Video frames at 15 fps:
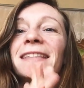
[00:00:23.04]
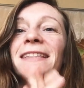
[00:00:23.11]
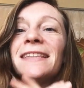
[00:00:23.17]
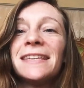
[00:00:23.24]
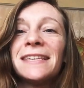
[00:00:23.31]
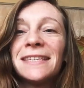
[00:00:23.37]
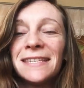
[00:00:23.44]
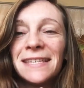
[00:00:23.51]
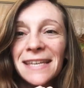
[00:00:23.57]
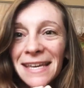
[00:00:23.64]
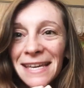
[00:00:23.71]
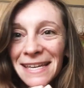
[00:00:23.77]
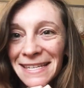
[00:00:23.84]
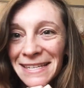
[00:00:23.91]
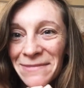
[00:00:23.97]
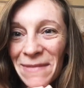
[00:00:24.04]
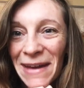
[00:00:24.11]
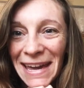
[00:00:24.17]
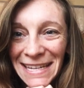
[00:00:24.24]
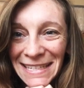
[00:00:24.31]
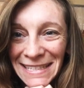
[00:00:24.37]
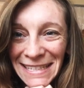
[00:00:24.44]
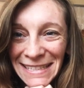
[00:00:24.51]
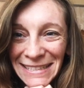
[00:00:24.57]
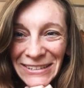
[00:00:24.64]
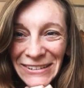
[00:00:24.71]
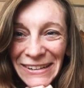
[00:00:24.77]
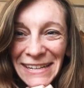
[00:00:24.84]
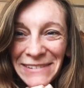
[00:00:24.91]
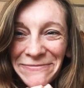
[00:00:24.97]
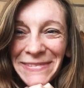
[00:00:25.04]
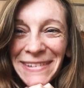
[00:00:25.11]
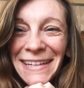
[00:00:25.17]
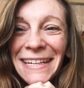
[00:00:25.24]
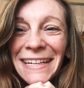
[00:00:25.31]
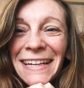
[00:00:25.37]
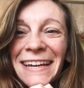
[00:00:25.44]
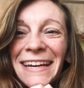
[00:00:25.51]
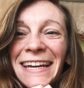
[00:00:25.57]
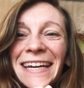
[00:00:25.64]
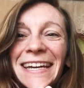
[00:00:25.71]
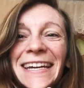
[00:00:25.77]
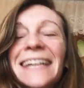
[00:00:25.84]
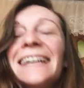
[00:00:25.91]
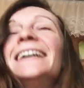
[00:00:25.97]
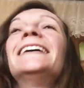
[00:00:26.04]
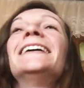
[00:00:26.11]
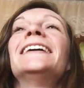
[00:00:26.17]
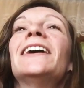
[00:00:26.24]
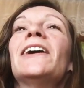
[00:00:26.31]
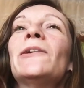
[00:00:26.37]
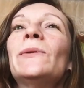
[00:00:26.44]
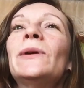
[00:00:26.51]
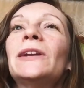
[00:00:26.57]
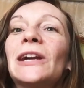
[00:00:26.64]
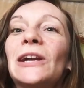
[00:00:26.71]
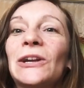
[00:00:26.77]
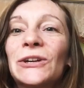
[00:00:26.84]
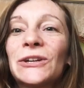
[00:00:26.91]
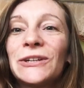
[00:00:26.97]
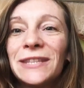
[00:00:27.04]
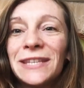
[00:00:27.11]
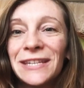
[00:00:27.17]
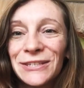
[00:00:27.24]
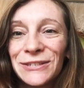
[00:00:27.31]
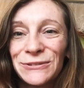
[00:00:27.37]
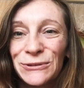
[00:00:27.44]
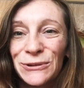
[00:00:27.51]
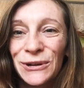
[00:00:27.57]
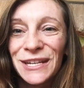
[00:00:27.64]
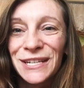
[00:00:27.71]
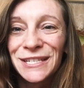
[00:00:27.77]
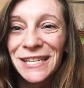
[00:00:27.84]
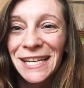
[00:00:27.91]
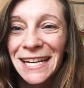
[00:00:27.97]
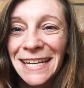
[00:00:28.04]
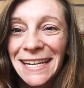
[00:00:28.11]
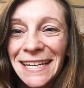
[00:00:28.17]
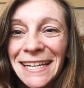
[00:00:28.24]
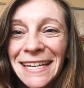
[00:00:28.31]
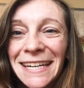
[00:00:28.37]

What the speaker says: This is amazing time. And when I look at the astrology